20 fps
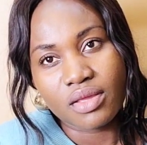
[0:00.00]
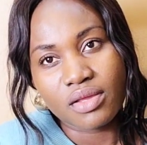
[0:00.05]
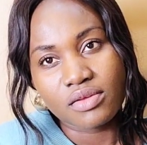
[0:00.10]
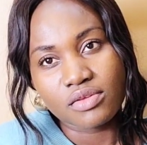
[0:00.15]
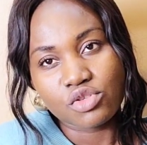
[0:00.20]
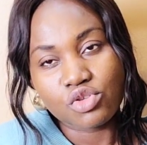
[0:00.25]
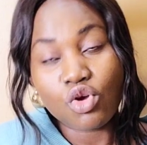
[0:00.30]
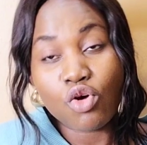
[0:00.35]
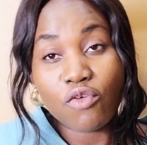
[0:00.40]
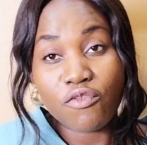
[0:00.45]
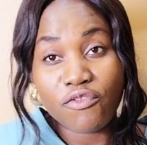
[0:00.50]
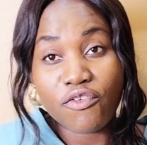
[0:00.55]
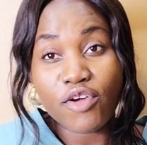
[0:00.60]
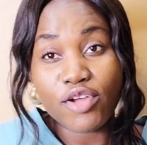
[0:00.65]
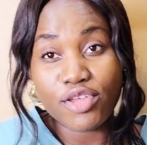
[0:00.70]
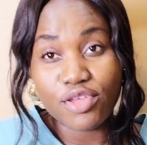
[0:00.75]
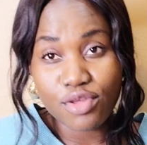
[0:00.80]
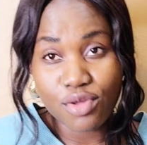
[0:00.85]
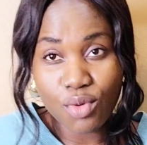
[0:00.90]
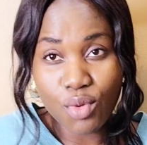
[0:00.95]
So for
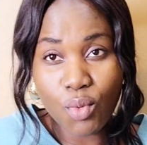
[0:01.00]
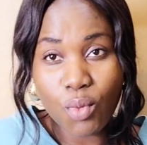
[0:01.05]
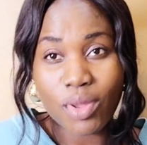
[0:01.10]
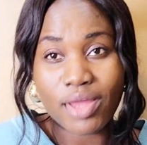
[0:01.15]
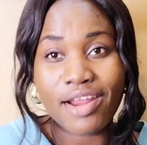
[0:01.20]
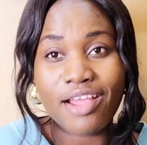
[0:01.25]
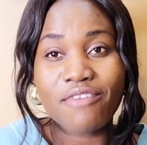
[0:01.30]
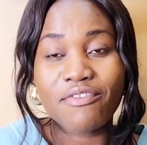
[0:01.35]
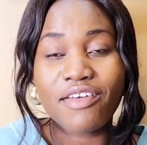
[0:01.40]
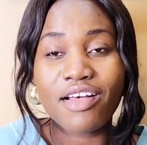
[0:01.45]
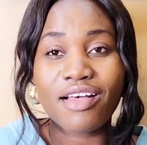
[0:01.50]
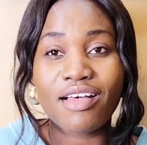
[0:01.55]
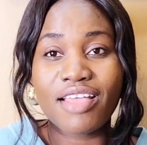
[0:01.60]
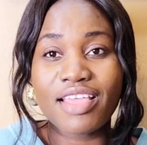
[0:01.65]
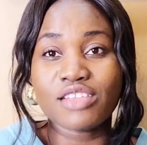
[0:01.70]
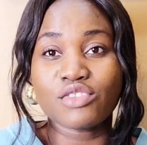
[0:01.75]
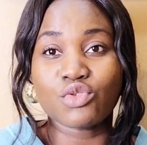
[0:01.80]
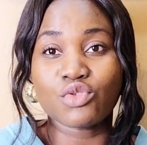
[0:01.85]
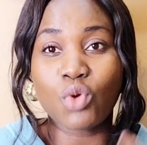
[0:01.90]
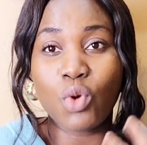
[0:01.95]
you, whatever
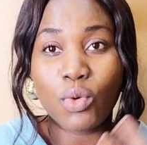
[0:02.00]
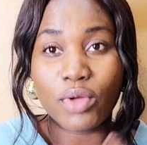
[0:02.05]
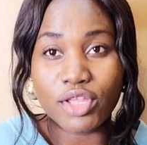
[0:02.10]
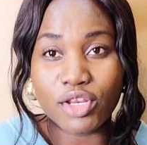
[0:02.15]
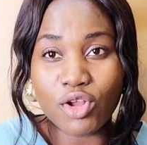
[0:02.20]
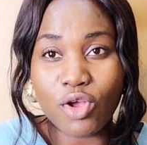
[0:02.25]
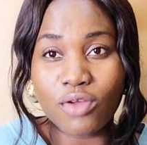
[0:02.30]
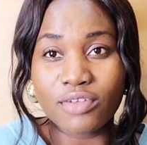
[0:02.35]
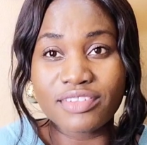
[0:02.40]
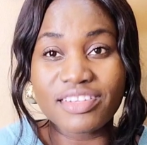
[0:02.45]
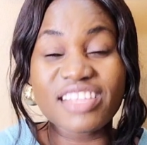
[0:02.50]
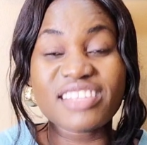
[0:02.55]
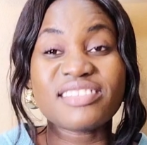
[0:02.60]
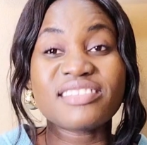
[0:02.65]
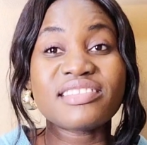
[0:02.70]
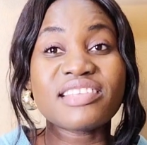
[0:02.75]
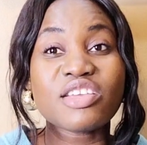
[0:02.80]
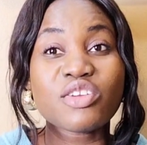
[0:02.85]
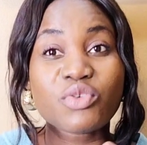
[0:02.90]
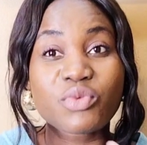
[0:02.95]
is going on, the
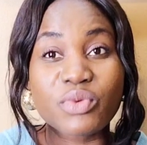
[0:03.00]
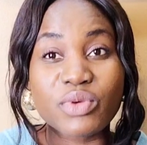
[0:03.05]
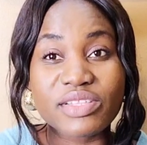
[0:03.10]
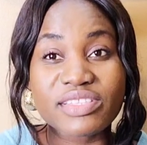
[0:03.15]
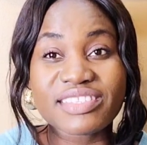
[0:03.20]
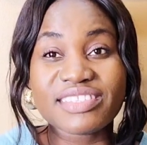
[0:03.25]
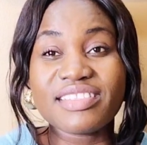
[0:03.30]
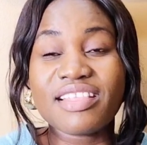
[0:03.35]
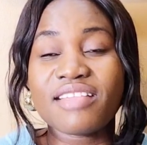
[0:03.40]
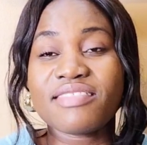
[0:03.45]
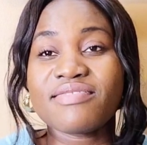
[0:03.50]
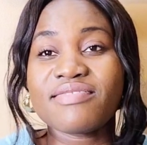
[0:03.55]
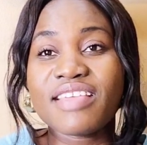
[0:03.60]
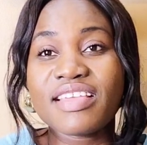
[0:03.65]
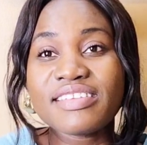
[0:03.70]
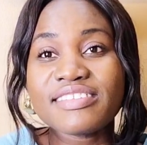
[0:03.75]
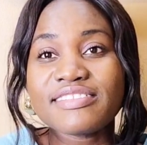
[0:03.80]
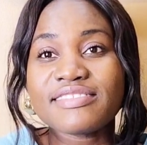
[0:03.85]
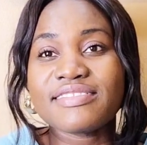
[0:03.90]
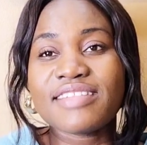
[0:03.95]
secrets, the
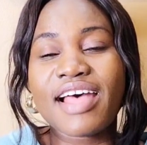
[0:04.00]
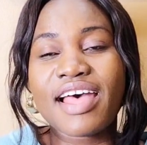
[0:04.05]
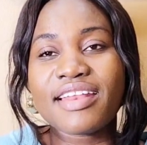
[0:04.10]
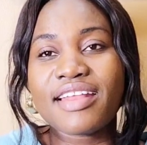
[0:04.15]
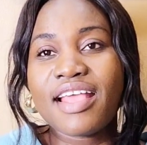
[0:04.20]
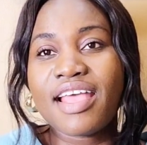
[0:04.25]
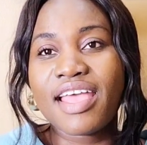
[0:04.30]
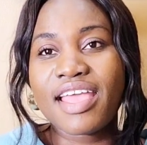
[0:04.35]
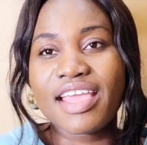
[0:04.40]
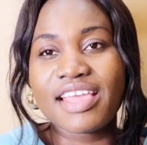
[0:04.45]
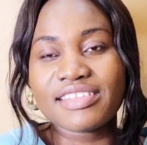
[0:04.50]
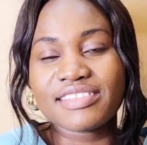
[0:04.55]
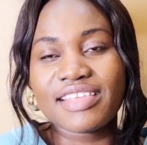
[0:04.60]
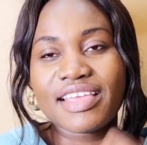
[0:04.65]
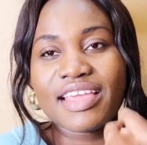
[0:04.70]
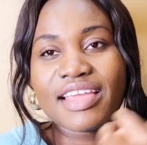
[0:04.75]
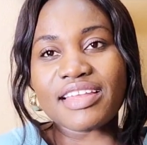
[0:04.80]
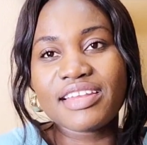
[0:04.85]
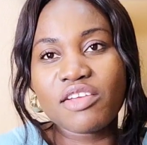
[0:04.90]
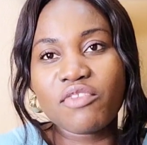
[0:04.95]
things that is
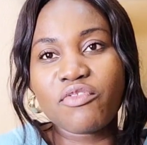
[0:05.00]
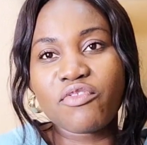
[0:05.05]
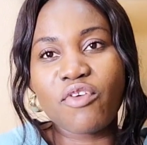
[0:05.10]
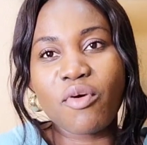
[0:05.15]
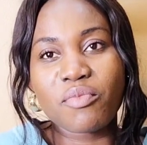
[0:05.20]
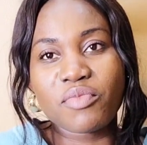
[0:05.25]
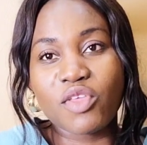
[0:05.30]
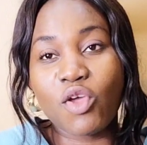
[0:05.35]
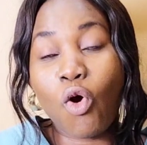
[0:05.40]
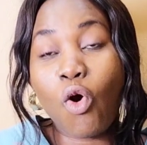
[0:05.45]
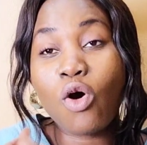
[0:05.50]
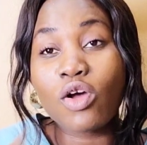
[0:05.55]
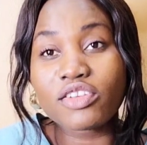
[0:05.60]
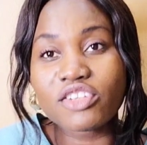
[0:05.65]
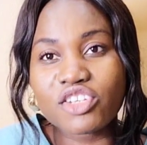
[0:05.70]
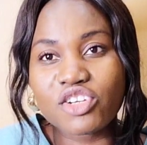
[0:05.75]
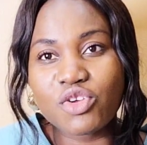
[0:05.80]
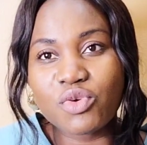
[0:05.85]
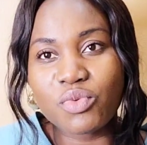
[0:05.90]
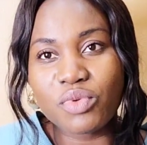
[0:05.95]
hidden from the
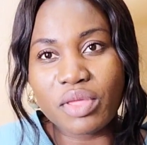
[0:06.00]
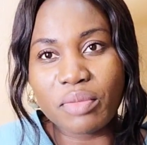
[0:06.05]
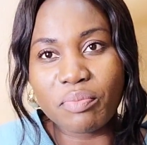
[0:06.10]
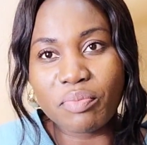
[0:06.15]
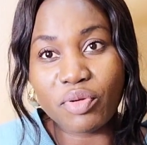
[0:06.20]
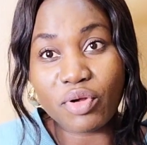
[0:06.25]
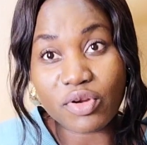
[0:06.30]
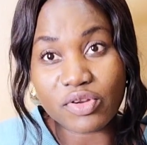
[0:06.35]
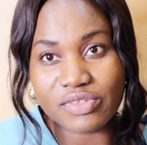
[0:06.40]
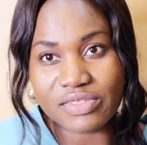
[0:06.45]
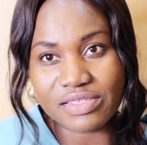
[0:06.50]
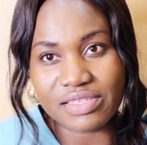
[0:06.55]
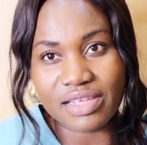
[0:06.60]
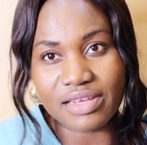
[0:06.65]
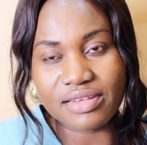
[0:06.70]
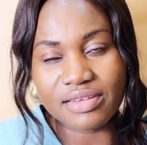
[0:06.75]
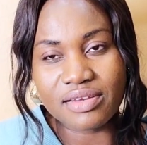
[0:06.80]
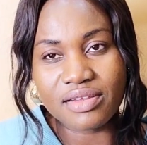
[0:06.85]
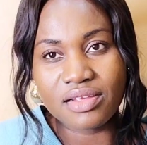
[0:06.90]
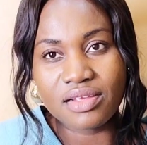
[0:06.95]
ordinary
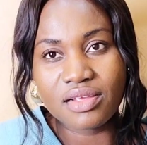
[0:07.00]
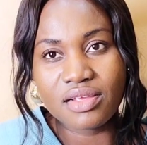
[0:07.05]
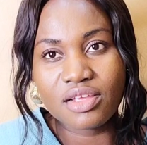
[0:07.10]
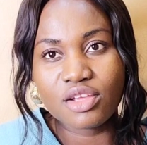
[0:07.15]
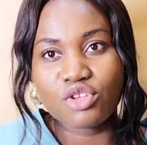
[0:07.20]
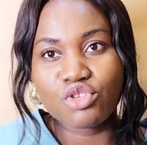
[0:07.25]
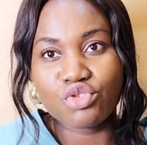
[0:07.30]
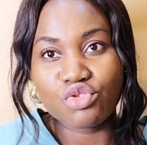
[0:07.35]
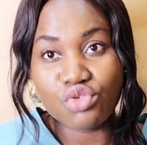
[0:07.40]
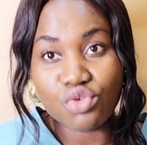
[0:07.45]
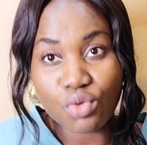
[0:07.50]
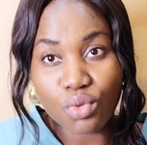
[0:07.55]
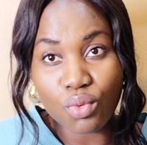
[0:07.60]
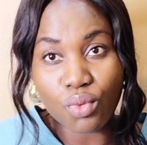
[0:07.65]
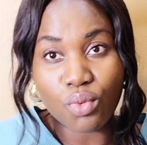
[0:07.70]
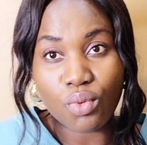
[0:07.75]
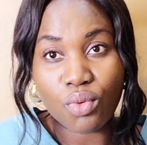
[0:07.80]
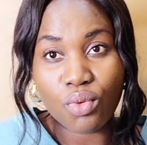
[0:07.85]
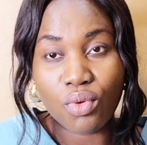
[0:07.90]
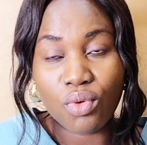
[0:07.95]
person,
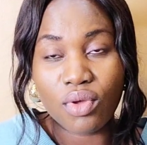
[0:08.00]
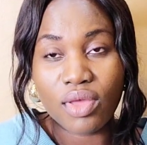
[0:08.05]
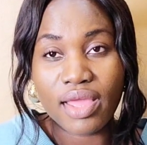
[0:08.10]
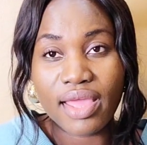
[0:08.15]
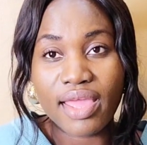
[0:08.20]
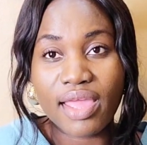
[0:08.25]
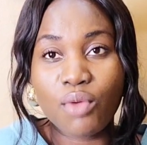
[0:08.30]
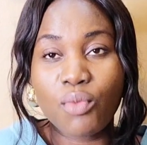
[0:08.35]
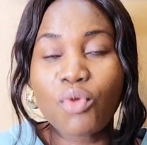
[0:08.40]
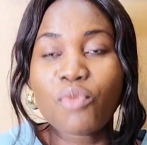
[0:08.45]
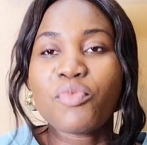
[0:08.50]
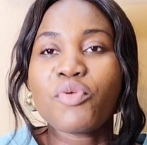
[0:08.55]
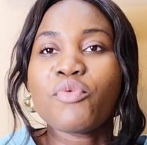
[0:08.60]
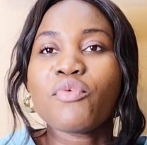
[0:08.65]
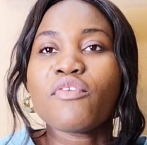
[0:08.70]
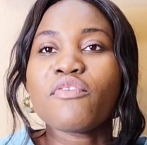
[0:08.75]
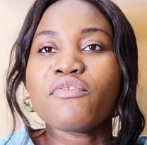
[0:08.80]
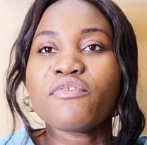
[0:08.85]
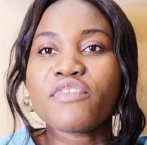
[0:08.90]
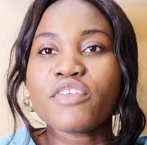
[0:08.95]
you, it will be
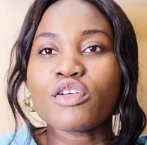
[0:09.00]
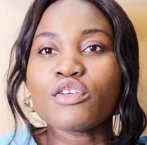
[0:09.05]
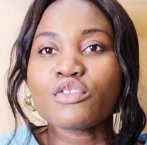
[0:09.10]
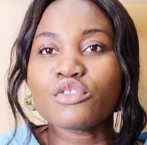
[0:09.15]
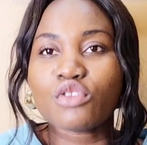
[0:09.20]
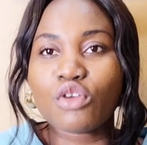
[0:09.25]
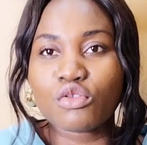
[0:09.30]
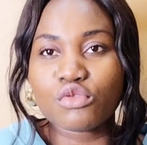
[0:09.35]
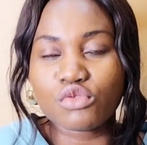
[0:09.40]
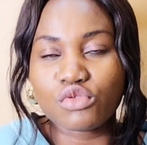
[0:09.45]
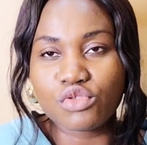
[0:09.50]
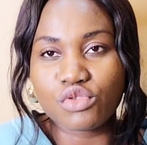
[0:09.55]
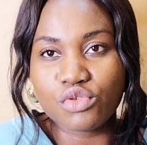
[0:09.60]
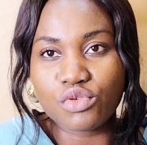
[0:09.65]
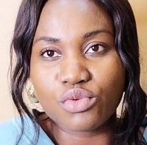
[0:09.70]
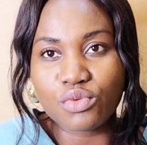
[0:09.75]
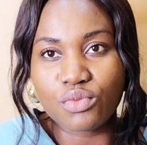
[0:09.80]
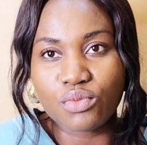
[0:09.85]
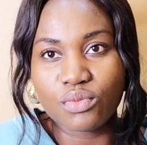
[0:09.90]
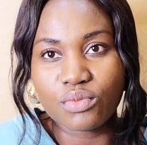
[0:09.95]
revealed unto
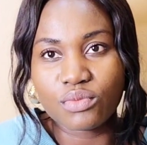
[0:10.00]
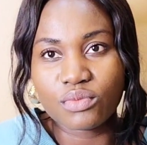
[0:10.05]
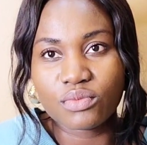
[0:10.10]
you.